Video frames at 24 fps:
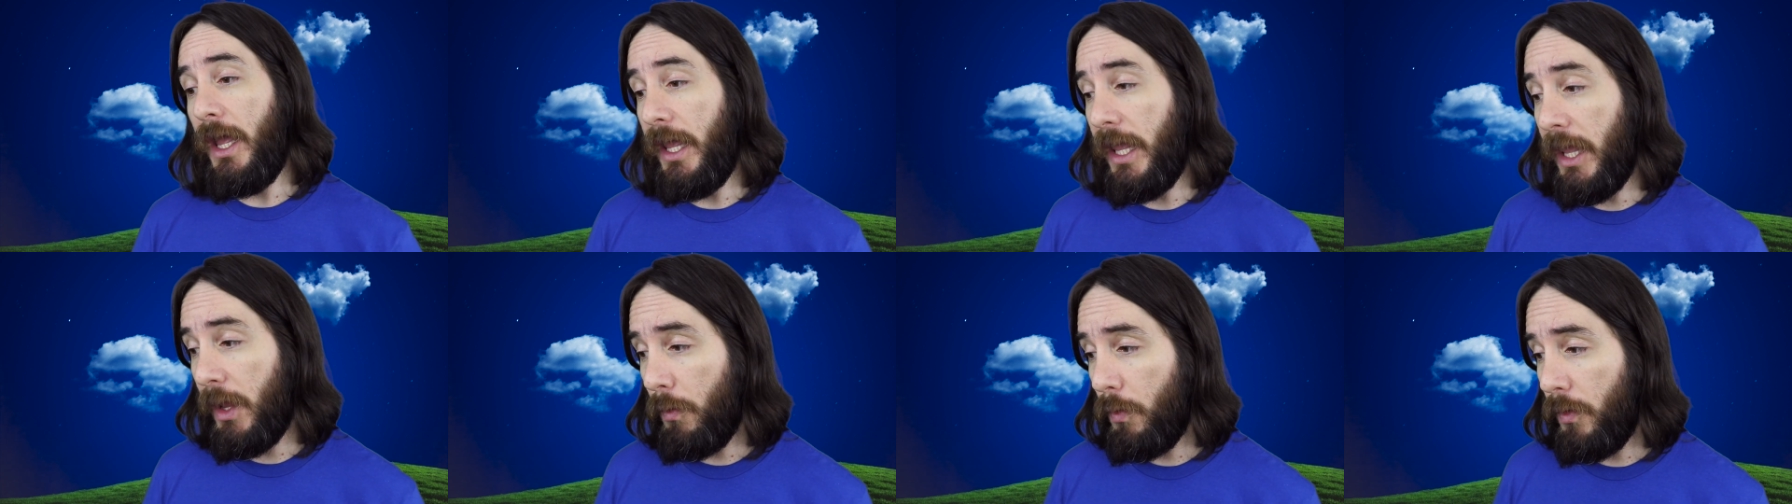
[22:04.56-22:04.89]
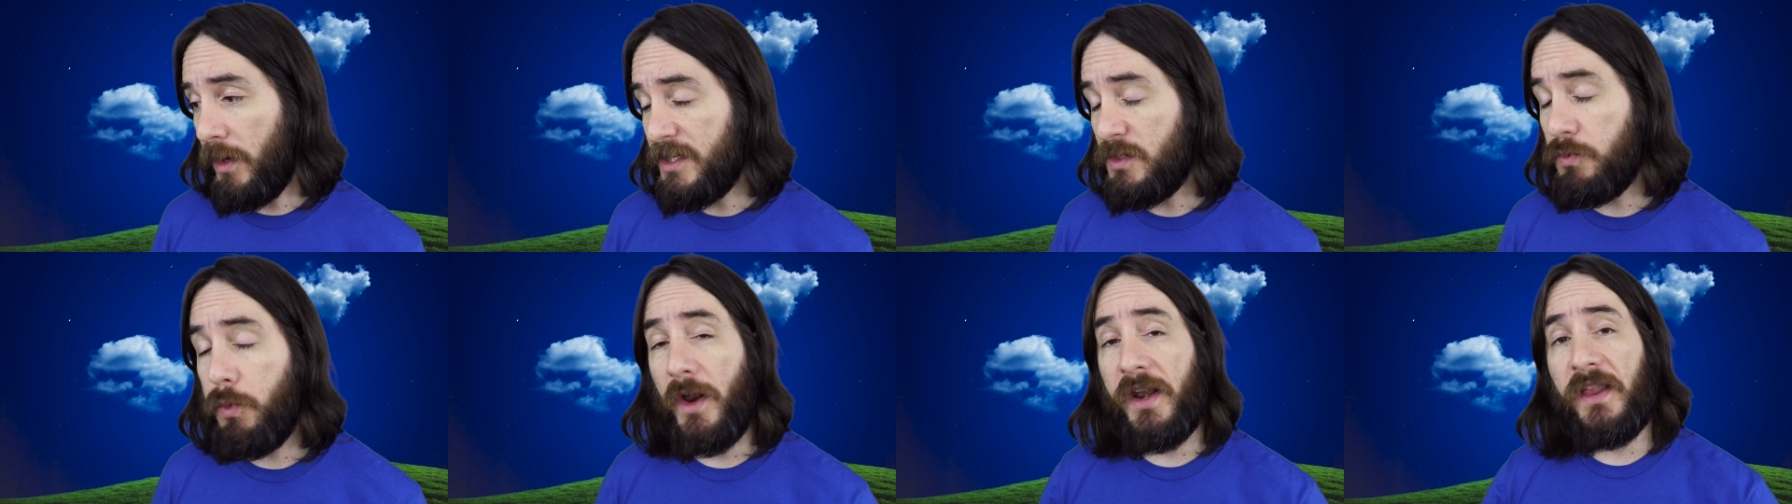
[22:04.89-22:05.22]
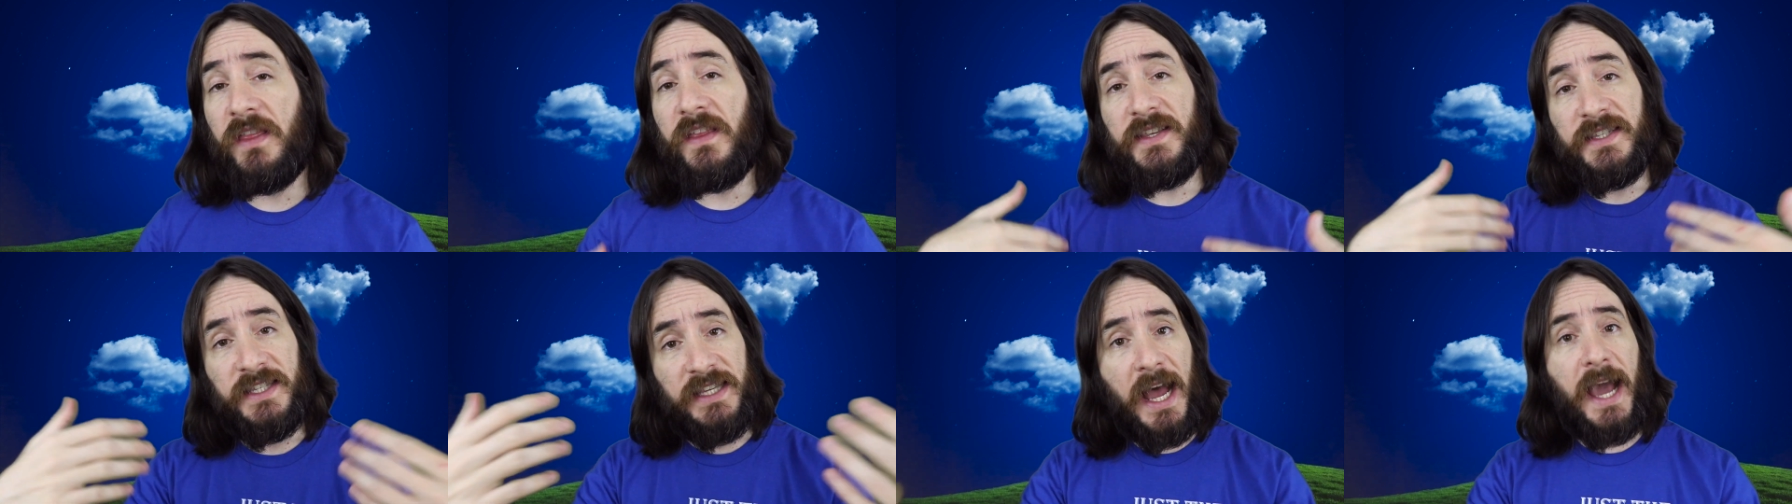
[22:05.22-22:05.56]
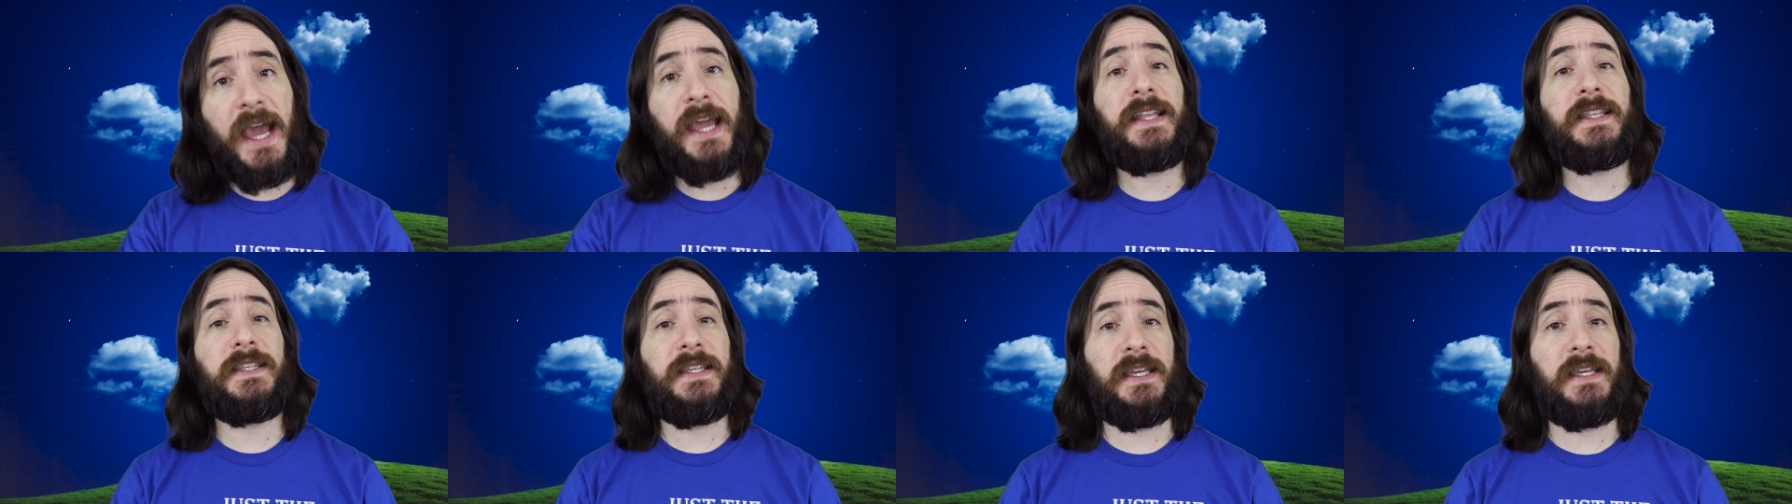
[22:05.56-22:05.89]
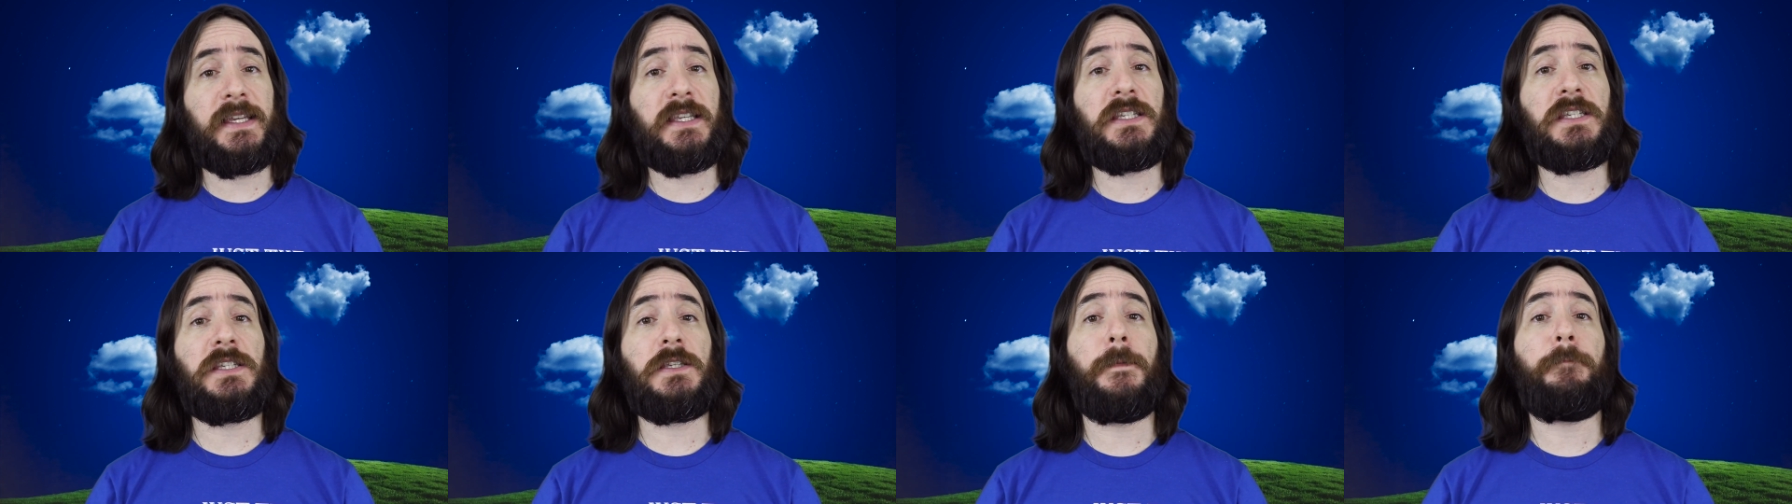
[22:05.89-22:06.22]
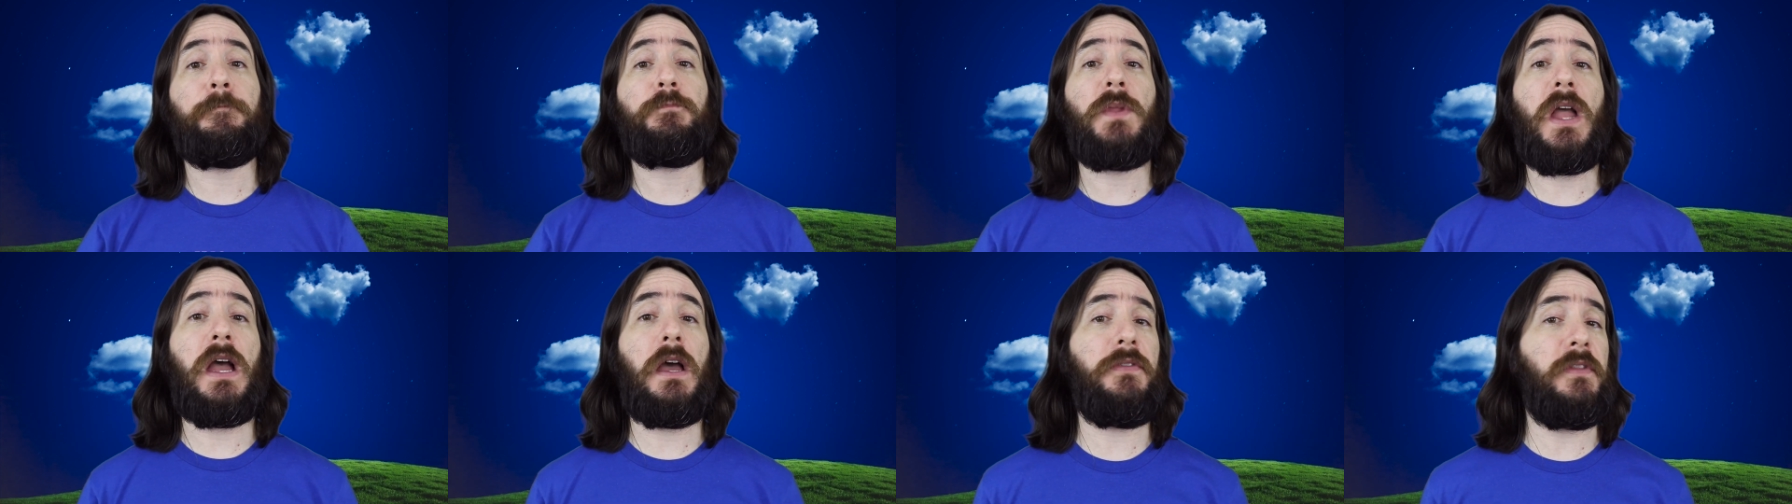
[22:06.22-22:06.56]
It was one of the scientists.
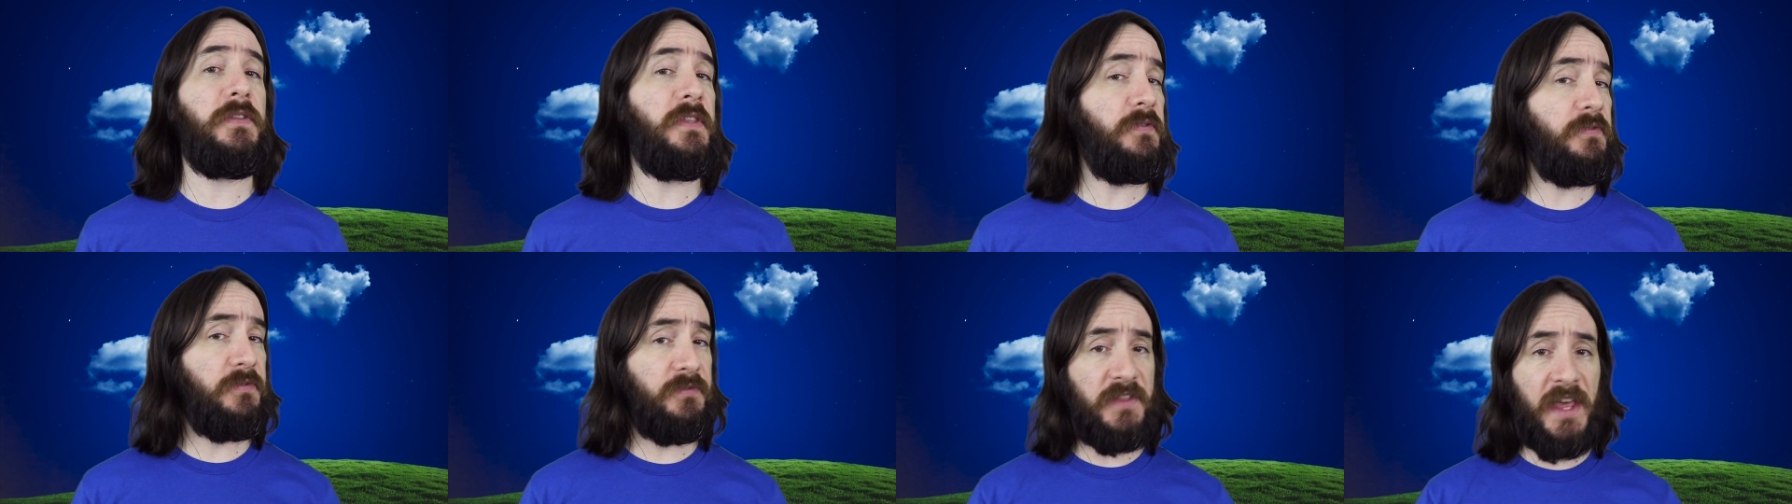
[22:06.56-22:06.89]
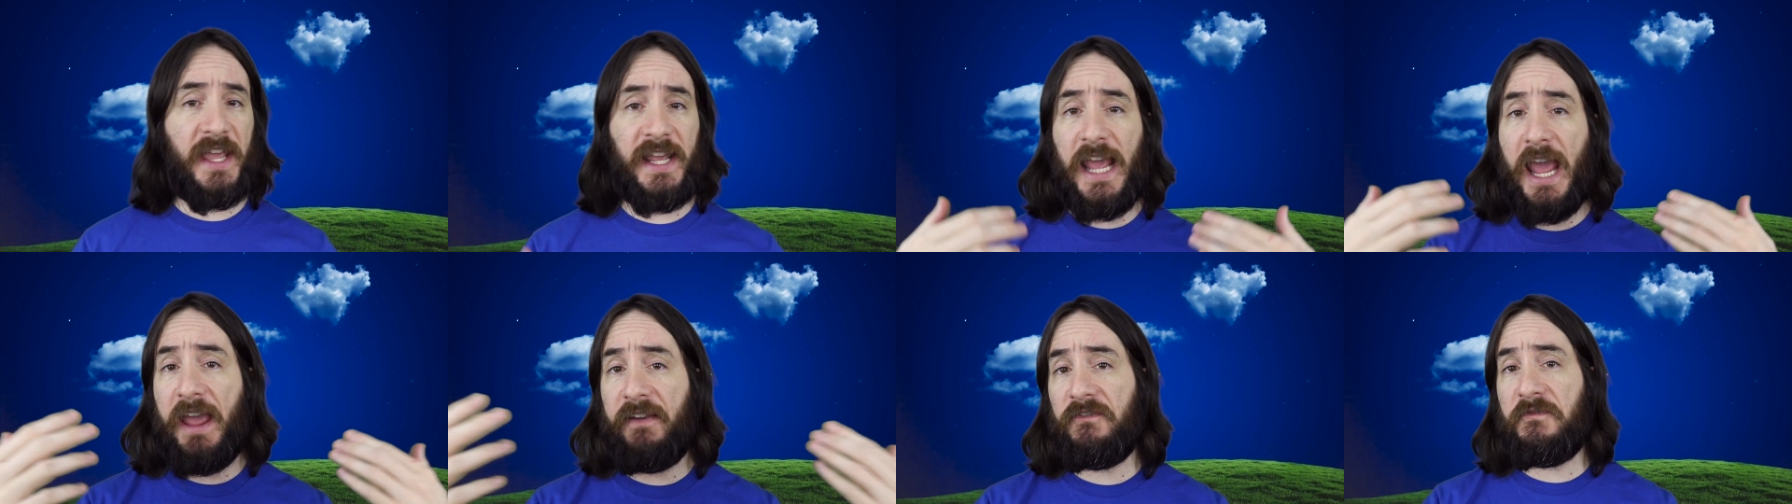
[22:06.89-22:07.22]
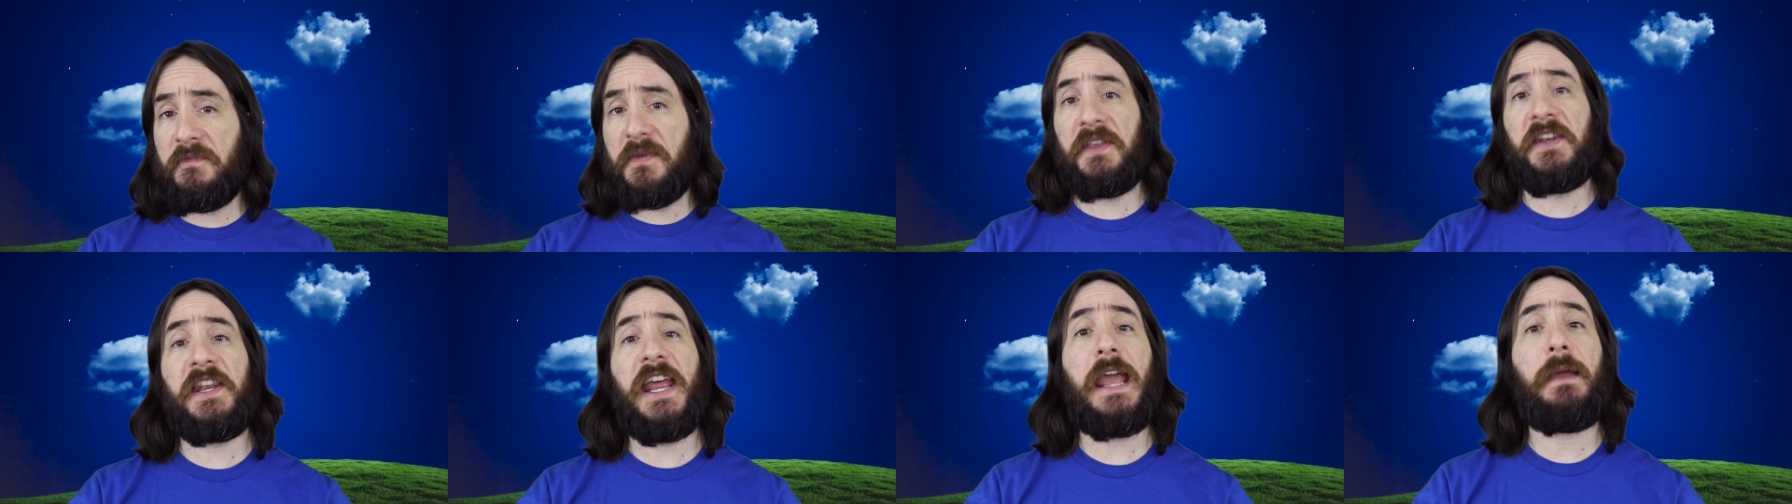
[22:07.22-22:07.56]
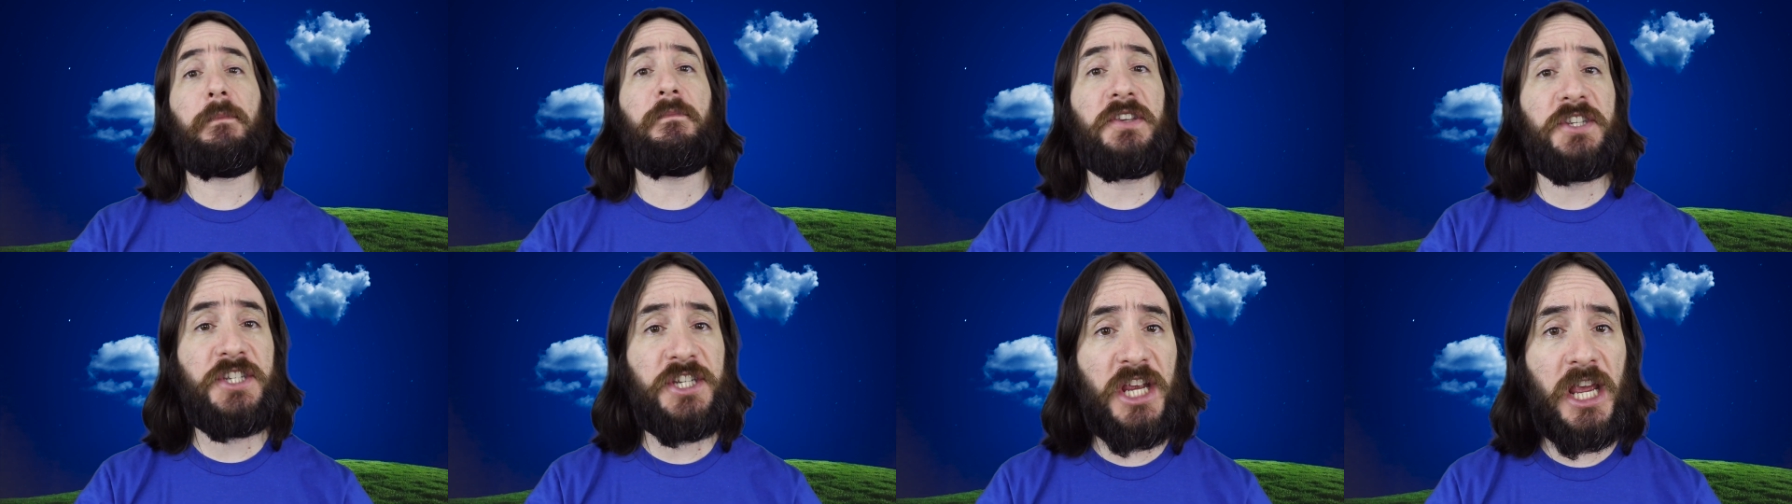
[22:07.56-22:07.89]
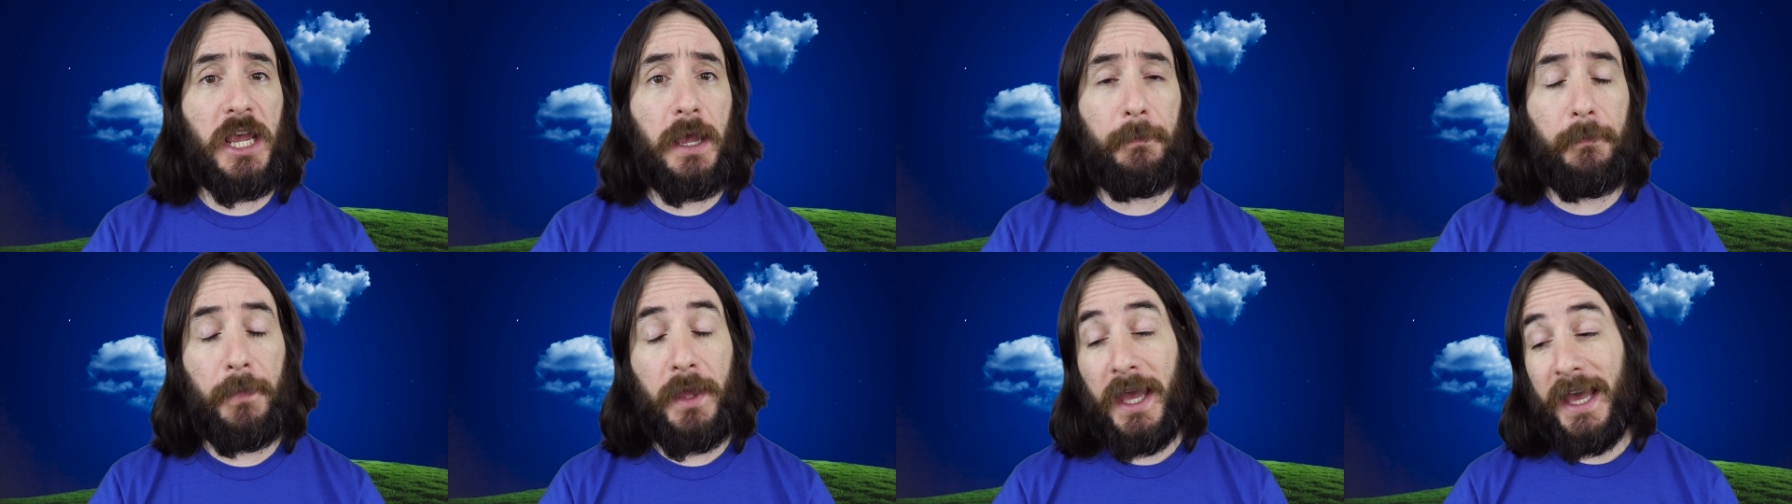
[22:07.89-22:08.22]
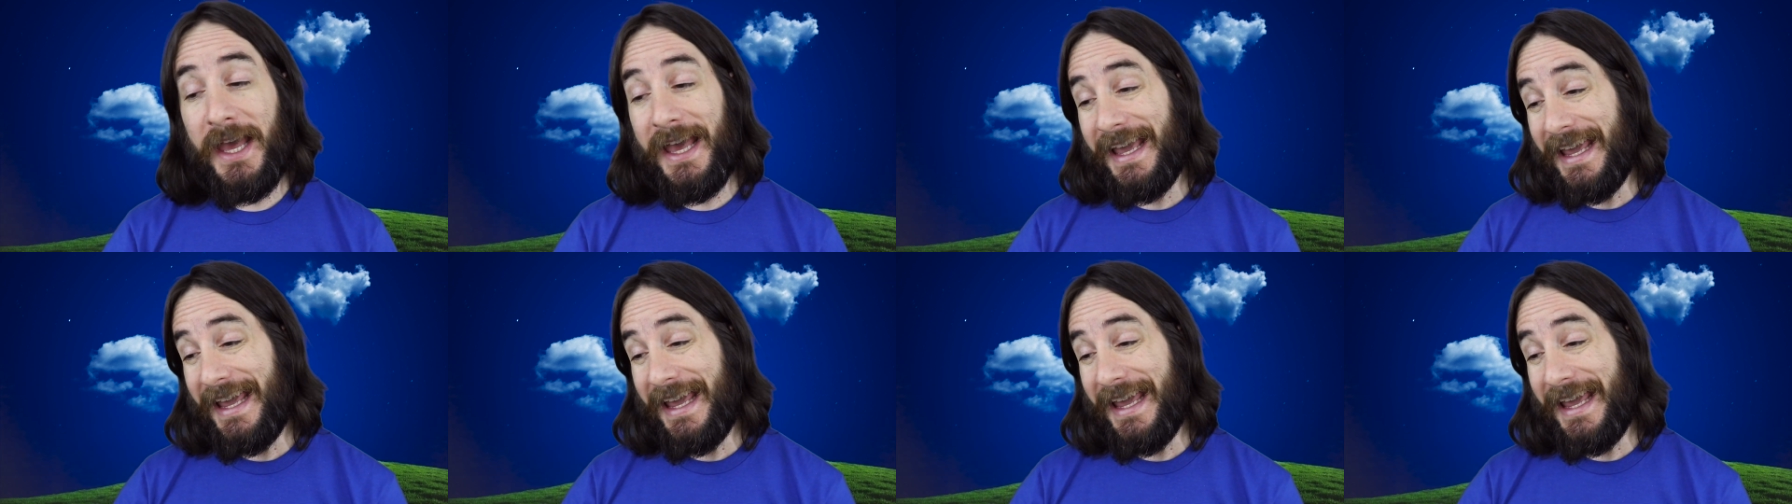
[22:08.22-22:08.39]
They gave him the name Jim.